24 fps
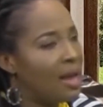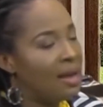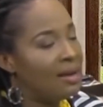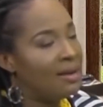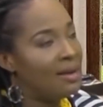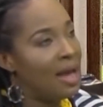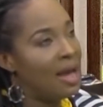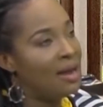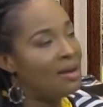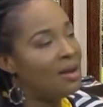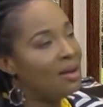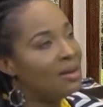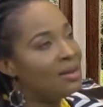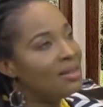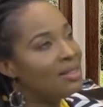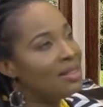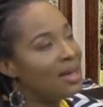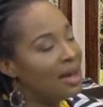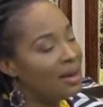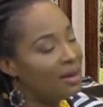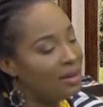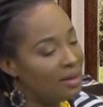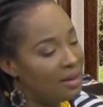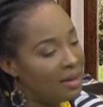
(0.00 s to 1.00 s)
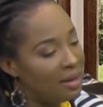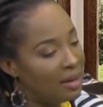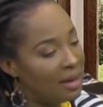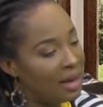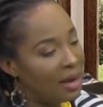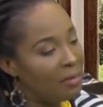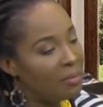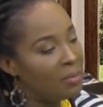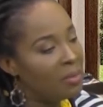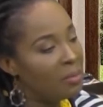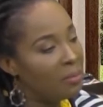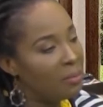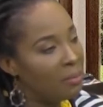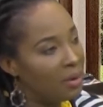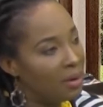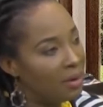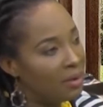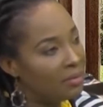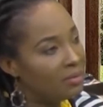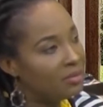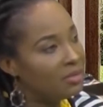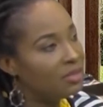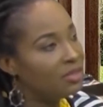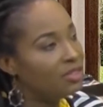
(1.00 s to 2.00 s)
And, and on that day, I
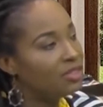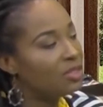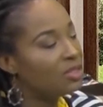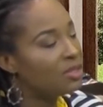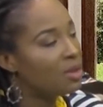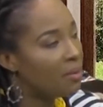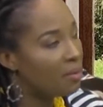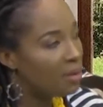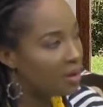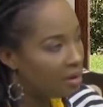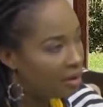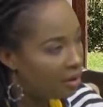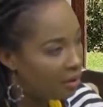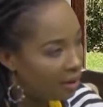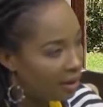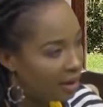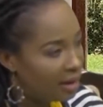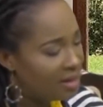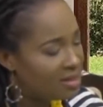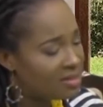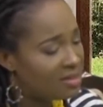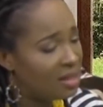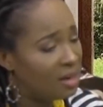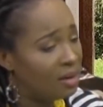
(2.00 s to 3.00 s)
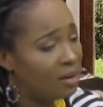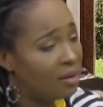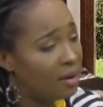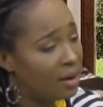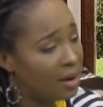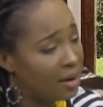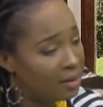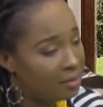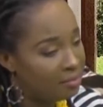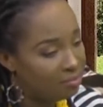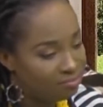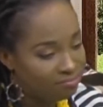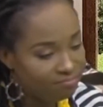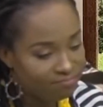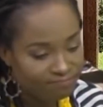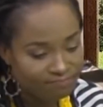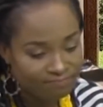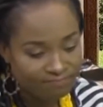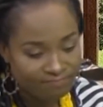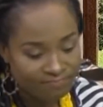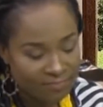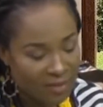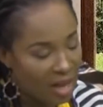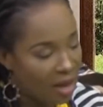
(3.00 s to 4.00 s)
remember surrendering, and I said, Lord,
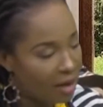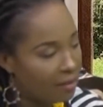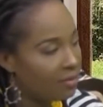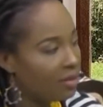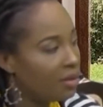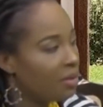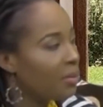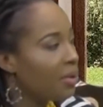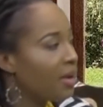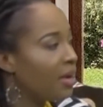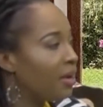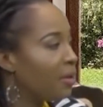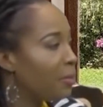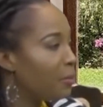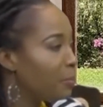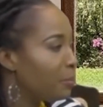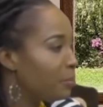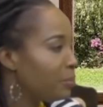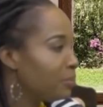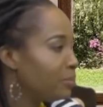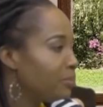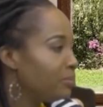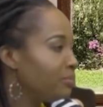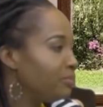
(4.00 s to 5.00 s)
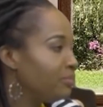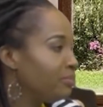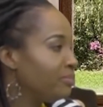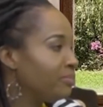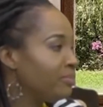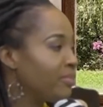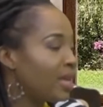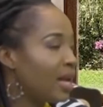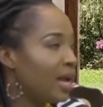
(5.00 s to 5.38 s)
have your way. Yeah.